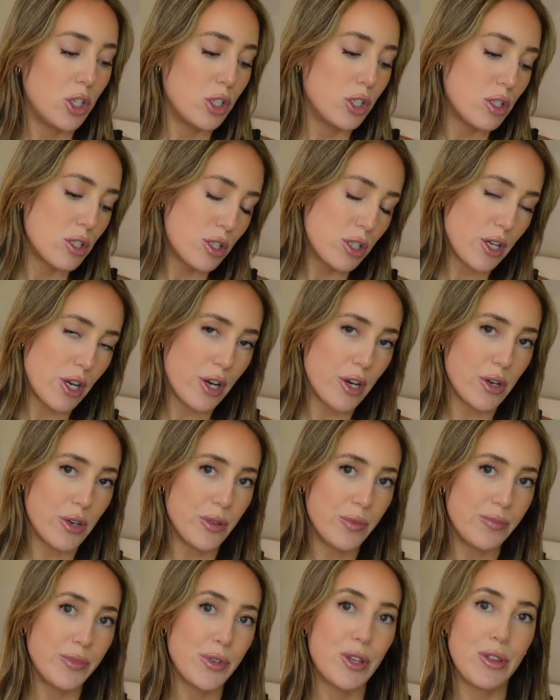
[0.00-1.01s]

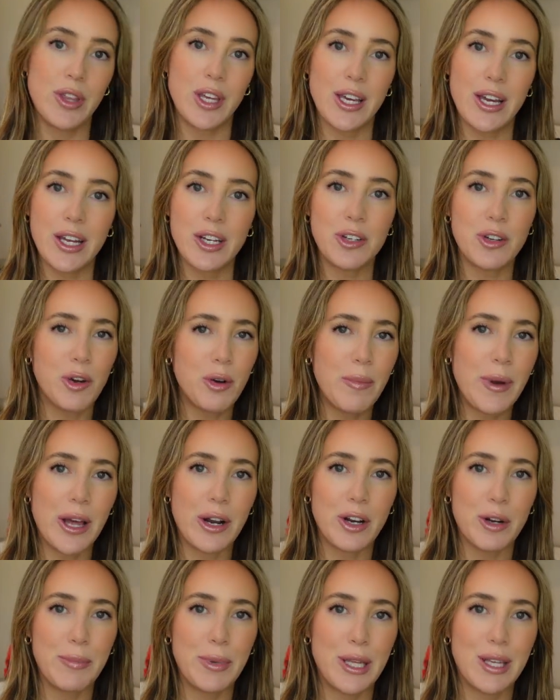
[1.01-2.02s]
So you think I'd know
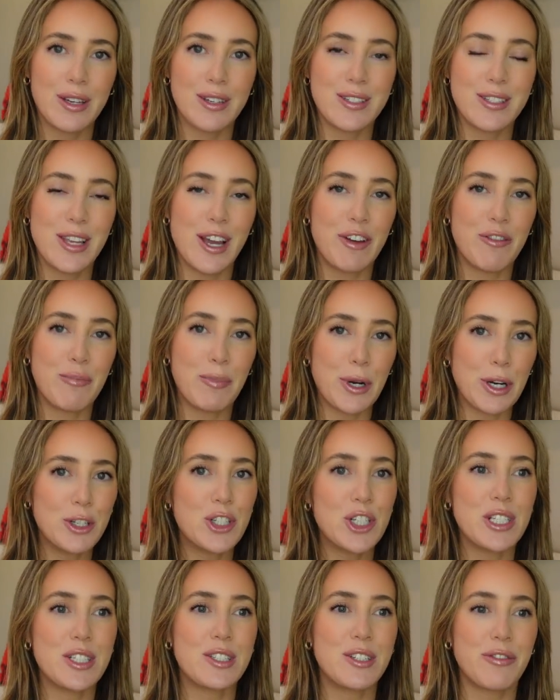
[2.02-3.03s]
better because I've
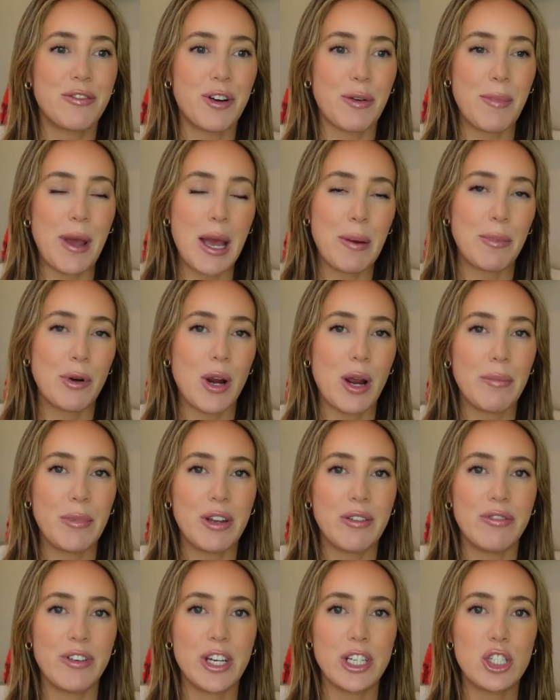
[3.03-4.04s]
purchased from Abercrombie
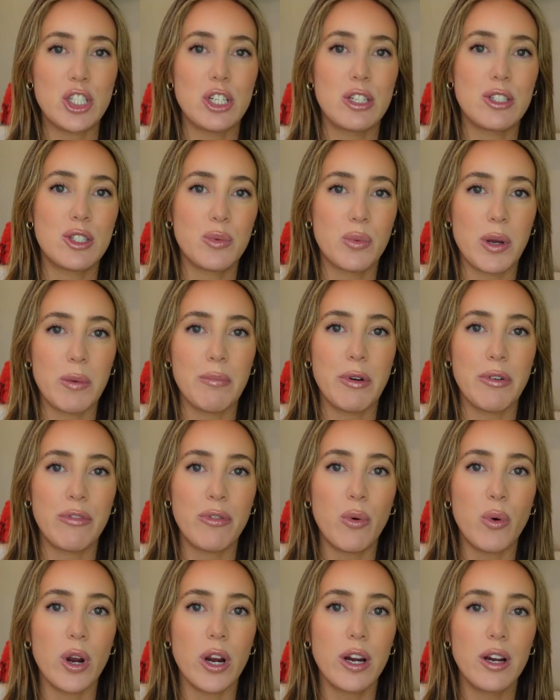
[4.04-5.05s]
& Fitch swim
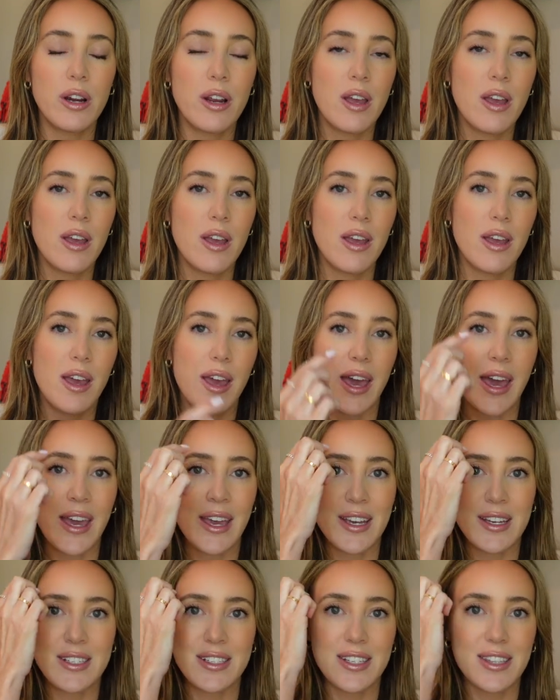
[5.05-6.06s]
before
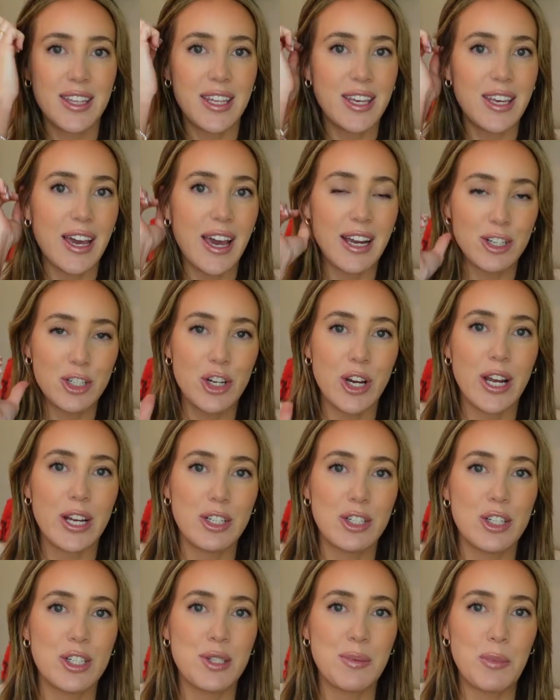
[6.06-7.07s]
and the extra
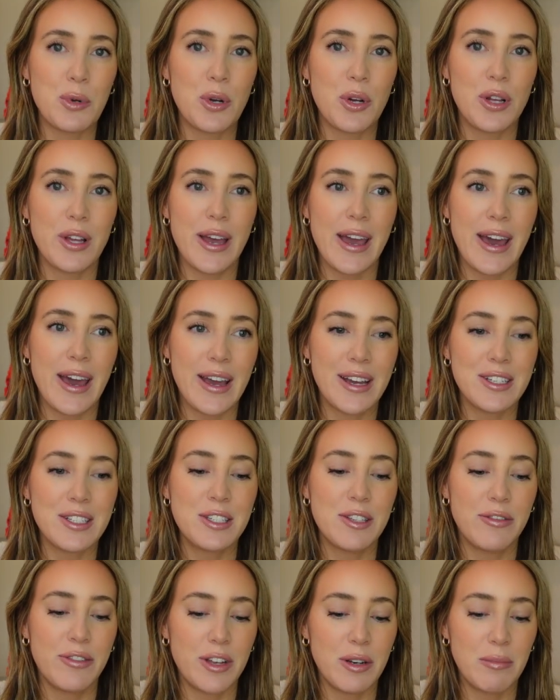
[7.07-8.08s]
extra small
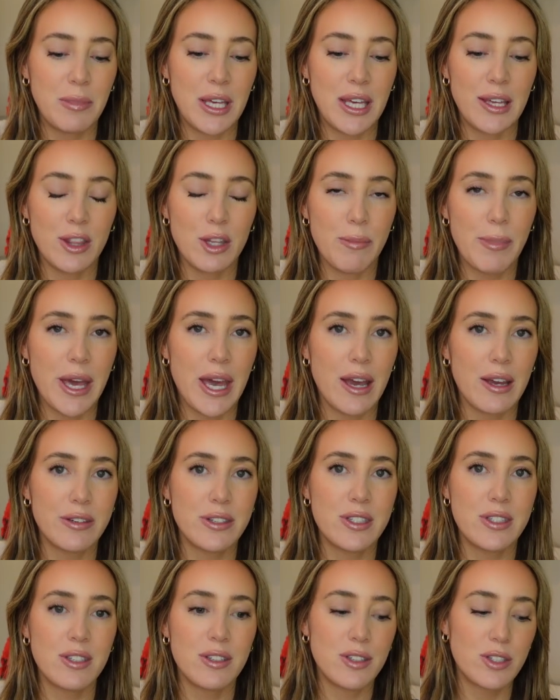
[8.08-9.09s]
has fit me in the
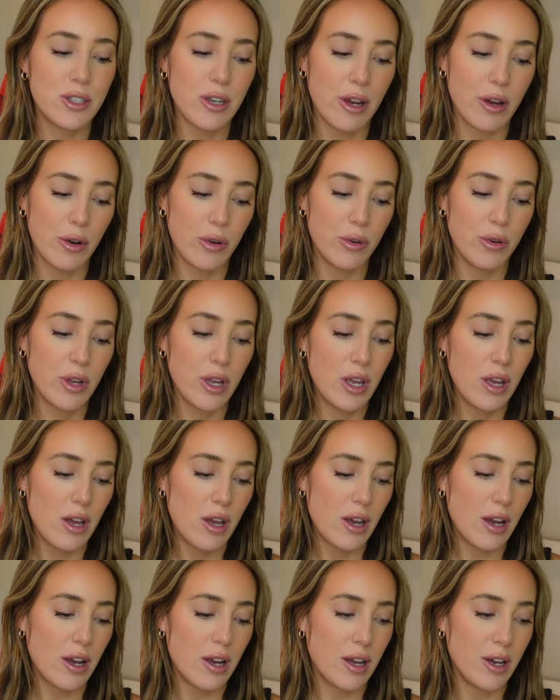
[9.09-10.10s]
past so
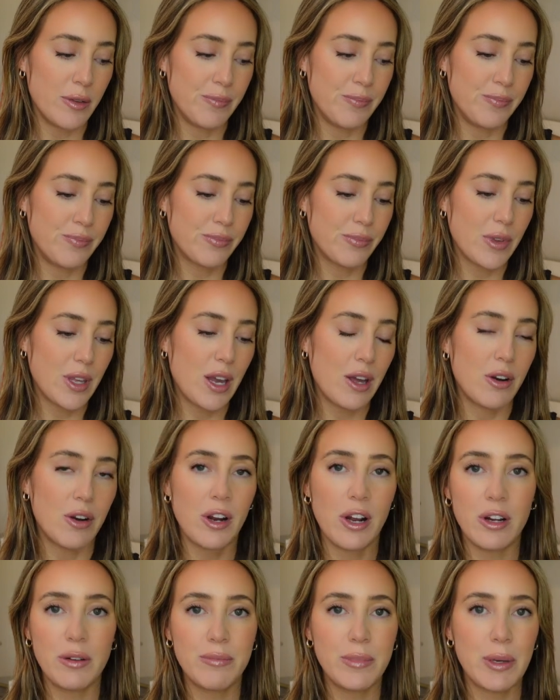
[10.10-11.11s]
um, I don't
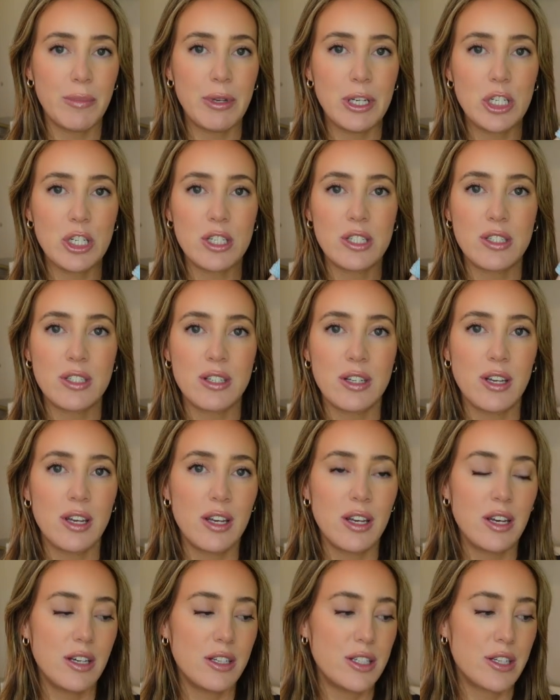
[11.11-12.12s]
know maybe just
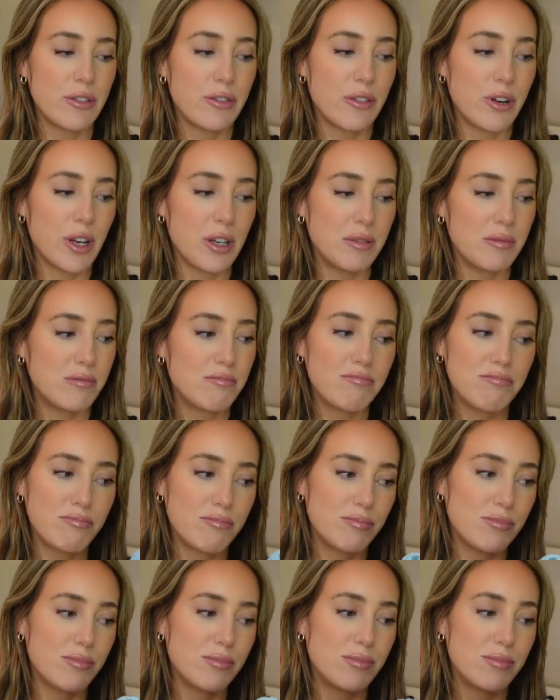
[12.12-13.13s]
different
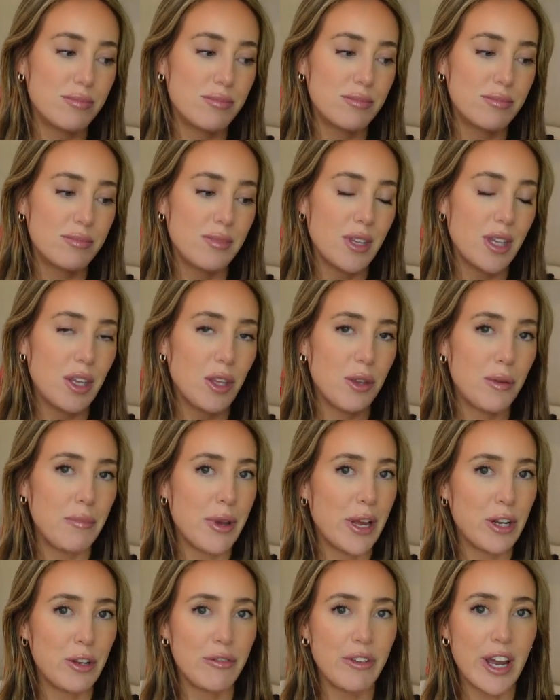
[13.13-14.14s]

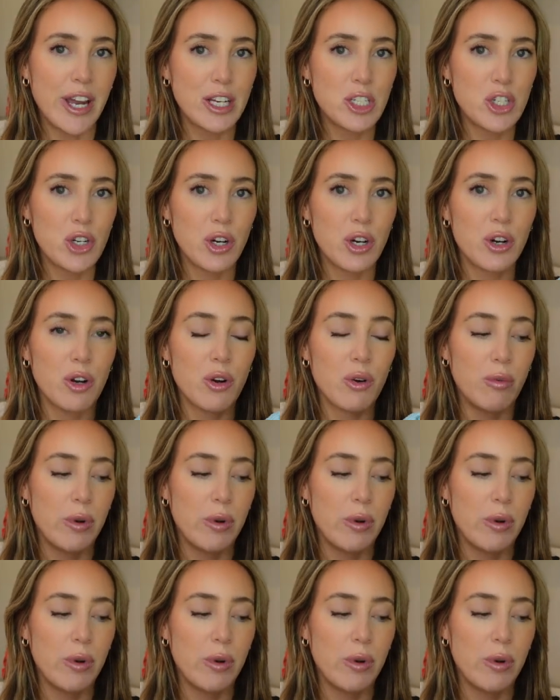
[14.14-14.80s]
manufacturer or